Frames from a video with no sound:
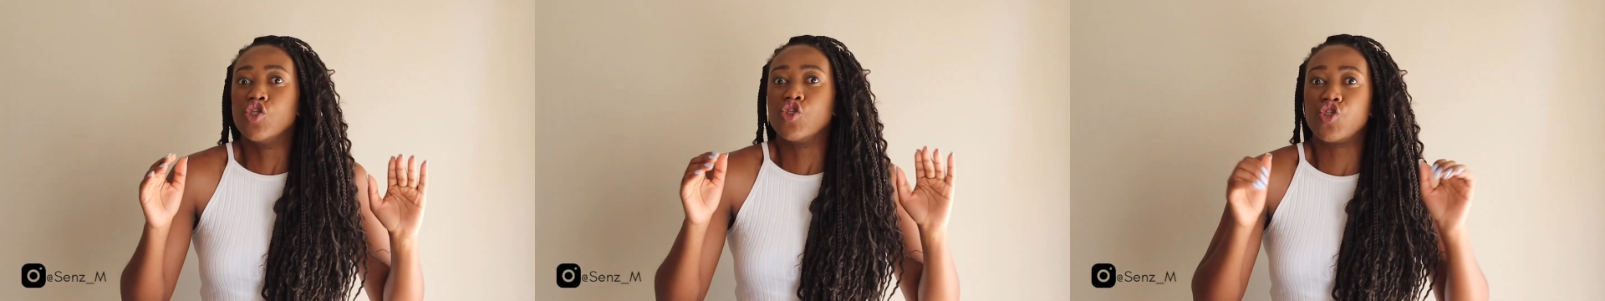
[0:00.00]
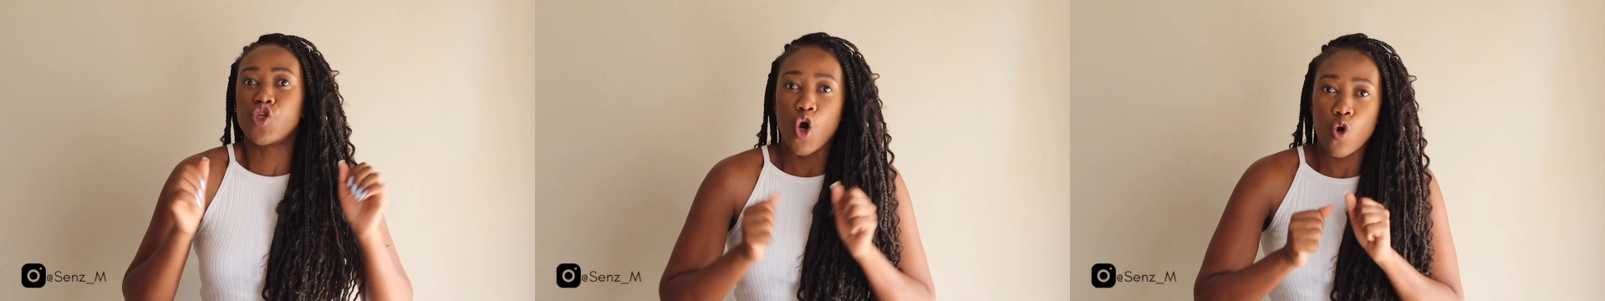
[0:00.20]

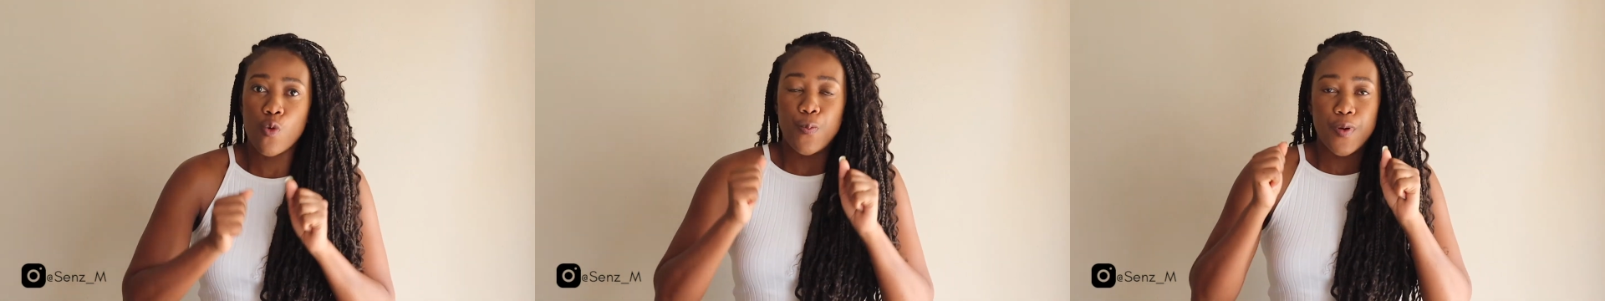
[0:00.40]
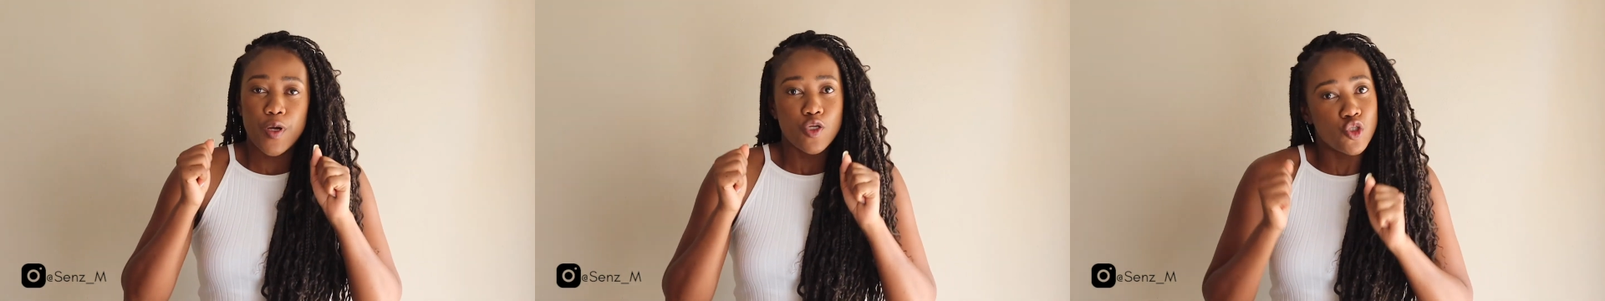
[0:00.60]

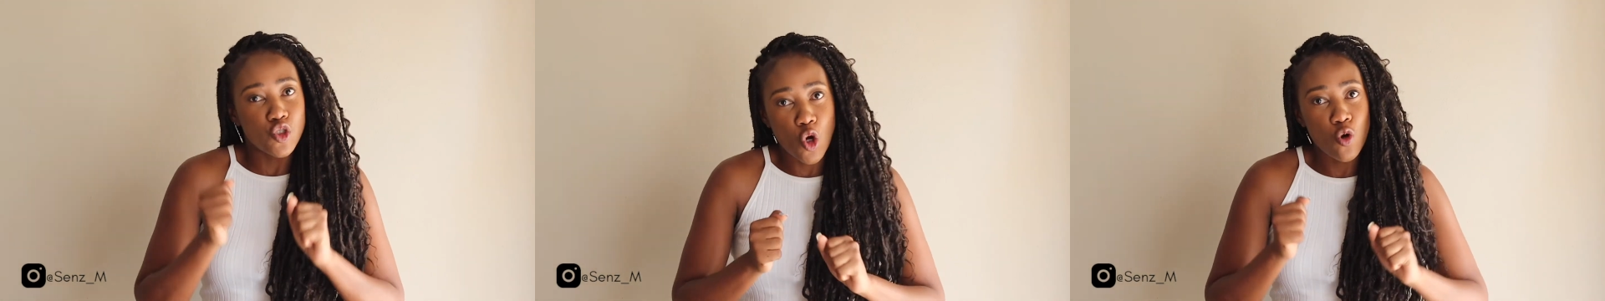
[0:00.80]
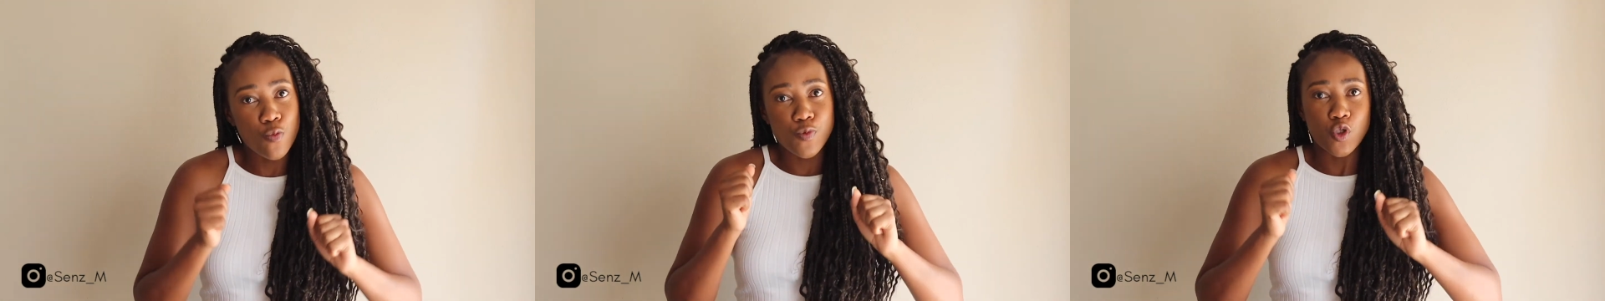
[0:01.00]
dope
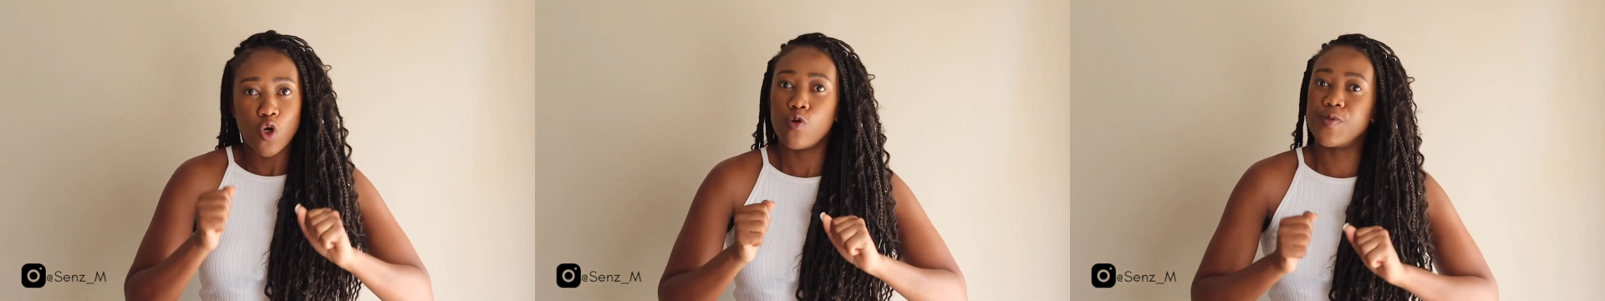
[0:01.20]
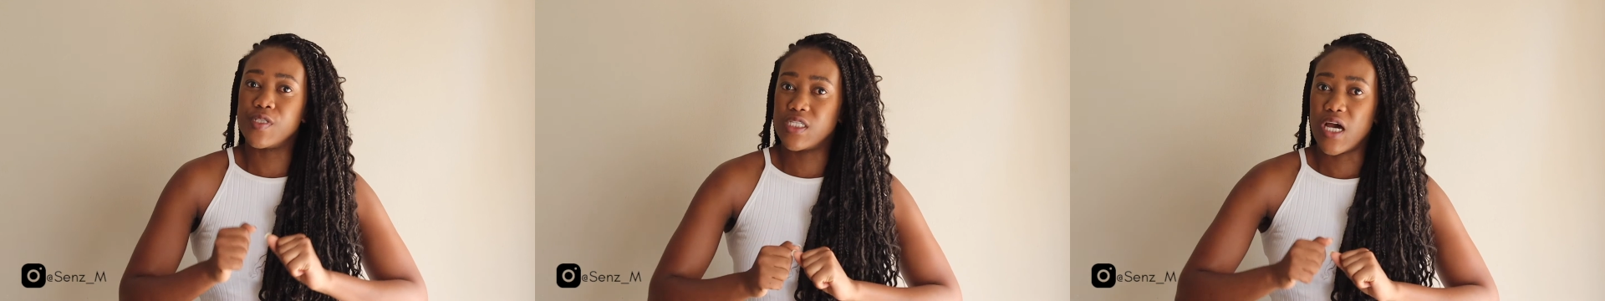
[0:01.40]

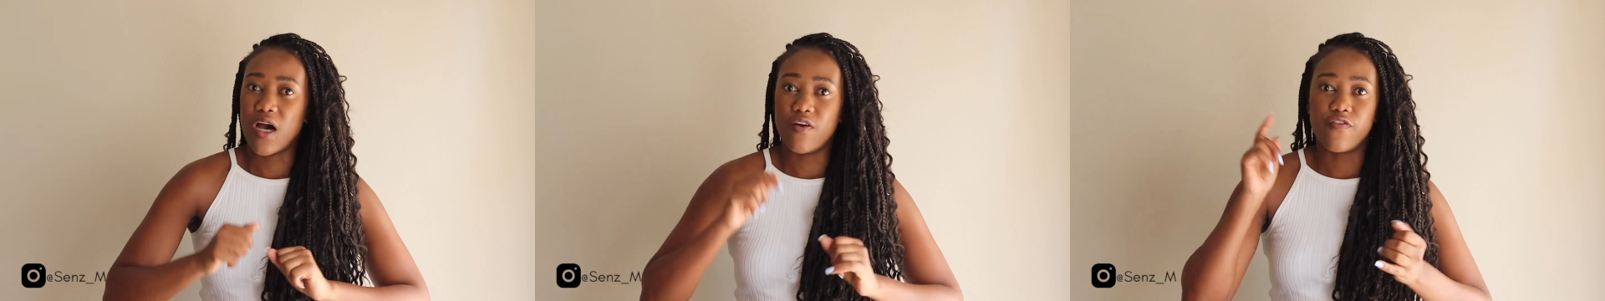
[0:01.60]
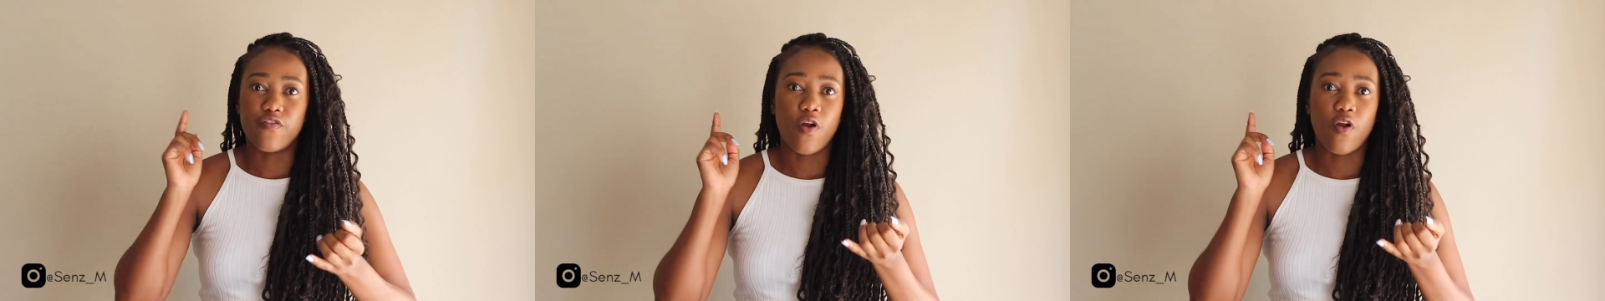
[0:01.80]
stuff,